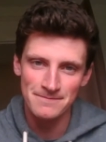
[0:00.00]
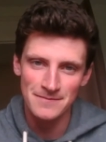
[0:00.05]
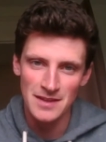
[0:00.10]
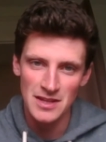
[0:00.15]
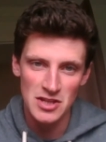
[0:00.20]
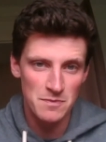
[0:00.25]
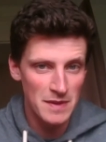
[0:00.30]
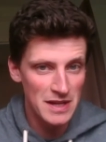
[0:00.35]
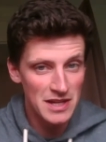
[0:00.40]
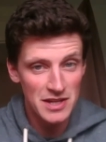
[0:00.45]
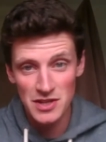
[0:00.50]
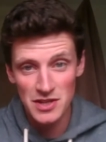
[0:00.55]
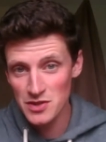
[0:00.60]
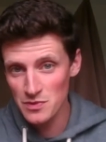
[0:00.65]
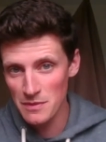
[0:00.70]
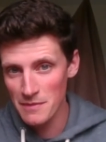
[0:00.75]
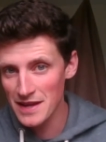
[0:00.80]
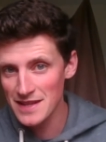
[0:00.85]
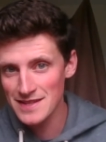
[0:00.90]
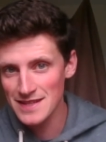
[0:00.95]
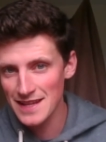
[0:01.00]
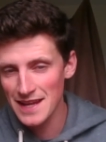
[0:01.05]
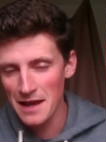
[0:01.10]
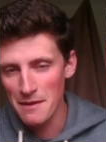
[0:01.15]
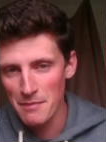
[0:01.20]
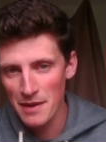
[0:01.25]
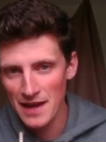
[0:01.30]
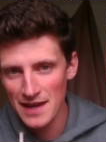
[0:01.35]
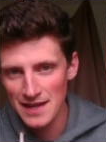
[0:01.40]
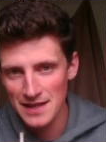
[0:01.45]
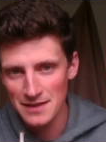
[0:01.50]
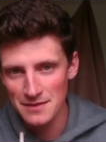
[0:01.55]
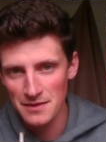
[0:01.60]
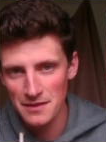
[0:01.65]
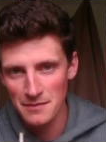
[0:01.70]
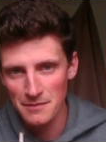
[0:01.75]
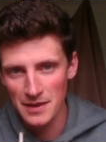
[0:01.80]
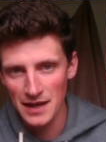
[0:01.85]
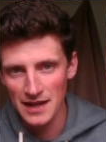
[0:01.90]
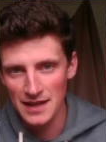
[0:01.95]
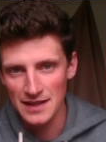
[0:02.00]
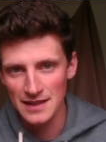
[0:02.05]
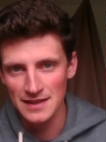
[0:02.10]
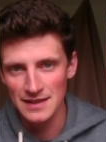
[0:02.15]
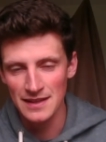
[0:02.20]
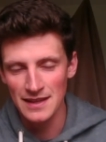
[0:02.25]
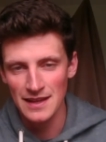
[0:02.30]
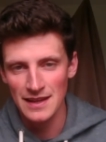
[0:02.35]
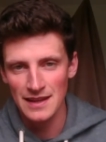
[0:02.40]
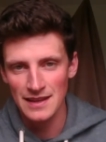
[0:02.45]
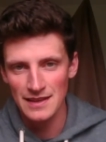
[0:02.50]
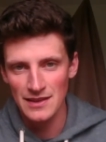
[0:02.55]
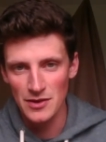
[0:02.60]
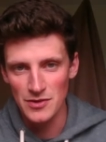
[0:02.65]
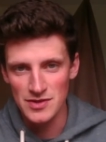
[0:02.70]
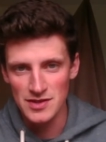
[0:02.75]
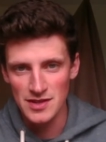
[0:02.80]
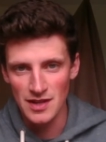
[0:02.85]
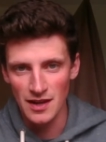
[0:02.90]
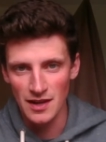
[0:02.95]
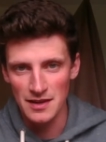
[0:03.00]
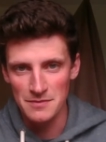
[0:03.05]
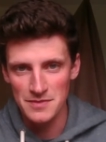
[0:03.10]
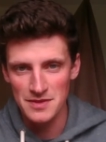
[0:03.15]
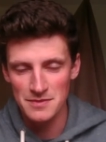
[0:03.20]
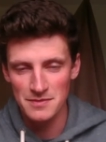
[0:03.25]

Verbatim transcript: Speakers were meant to get paid back in those times,